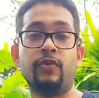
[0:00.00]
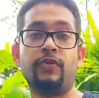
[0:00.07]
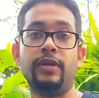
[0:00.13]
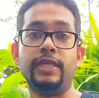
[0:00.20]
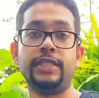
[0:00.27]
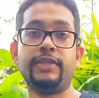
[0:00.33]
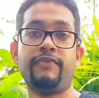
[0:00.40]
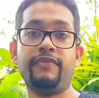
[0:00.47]

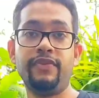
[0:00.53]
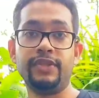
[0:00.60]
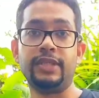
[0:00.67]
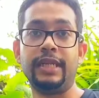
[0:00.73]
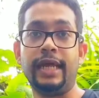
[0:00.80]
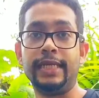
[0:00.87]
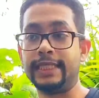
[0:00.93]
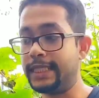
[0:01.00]
release
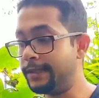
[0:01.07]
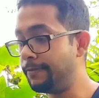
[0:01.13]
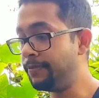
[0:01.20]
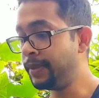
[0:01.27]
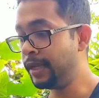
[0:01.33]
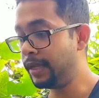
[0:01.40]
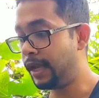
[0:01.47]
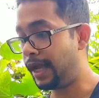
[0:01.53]
fertilizer
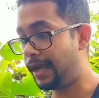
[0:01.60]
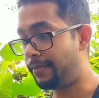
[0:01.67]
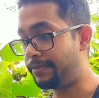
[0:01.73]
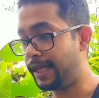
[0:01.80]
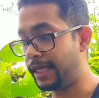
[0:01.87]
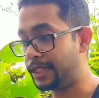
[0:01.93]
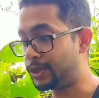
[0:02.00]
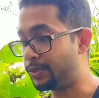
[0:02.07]

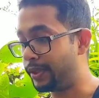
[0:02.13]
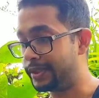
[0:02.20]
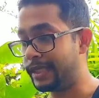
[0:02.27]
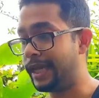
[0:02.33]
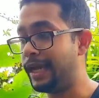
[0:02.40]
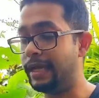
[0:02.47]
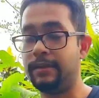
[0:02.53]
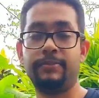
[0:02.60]
that is going to
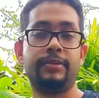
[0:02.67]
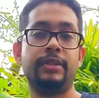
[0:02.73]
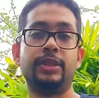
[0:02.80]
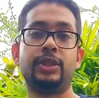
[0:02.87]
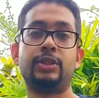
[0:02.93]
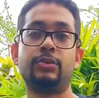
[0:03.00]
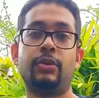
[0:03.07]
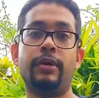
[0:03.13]
help this
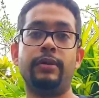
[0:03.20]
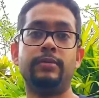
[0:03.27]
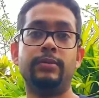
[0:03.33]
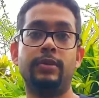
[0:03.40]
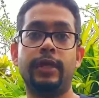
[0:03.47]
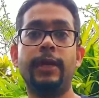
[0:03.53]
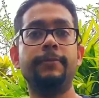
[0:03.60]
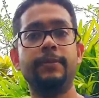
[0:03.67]
soil.
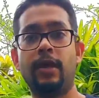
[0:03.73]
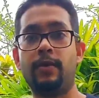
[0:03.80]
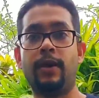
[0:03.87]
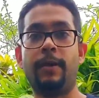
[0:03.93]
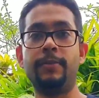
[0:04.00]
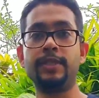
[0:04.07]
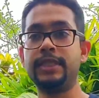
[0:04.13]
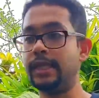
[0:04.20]
Okay, now
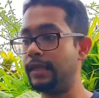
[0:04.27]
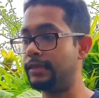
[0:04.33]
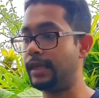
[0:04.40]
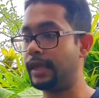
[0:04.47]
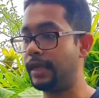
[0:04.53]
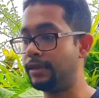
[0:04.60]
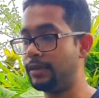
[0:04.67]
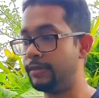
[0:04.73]
I'm not saying
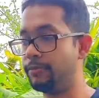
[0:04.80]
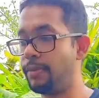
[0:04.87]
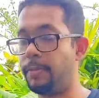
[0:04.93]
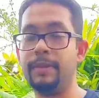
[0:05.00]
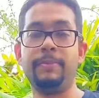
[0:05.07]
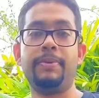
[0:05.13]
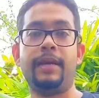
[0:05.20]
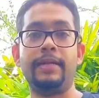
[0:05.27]
that I couldn't
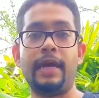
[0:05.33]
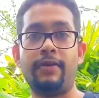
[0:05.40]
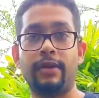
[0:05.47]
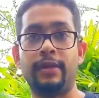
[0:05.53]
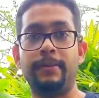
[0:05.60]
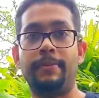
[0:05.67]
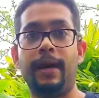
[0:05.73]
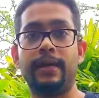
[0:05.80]
probably plant
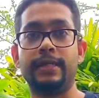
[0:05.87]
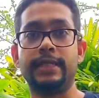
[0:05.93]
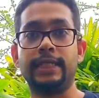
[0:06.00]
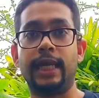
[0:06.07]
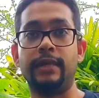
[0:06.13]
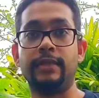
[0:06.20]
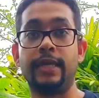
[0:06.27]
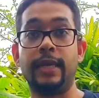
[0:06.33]
directly back
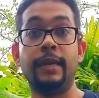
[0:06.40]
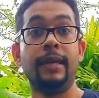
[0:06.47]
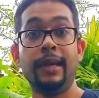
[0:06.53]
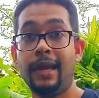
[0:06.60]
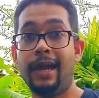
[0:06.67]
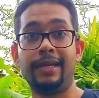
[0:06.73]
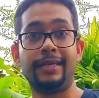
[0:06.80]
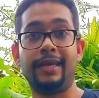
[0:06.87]
inside there
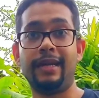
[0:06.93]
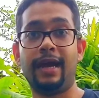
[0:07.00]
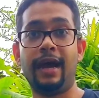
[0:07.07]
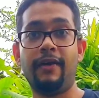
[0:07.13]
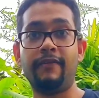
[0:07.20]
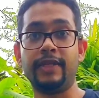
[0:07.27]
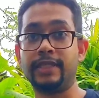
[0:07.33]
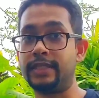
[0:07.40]
and get a
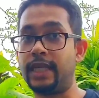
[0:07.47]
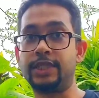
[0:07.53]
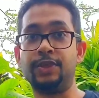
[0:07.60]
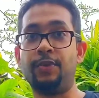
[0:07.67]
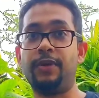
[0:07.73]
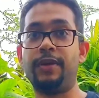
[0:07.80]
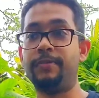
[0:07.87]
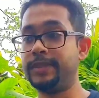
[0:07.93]
harvest. That's
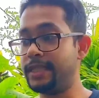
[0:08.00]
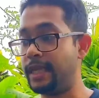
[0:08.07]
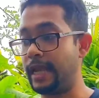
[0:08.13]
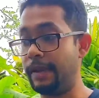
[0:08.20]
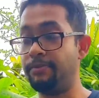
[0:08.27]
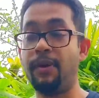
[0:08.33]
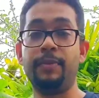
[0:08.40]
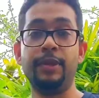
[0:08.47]
not what I'm saying.
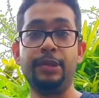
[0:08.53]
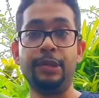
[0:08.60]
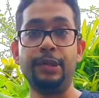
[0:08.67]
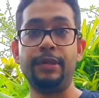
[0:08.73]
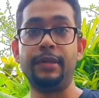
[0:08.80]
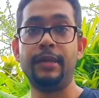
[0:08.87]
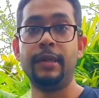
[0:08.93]
I probably could,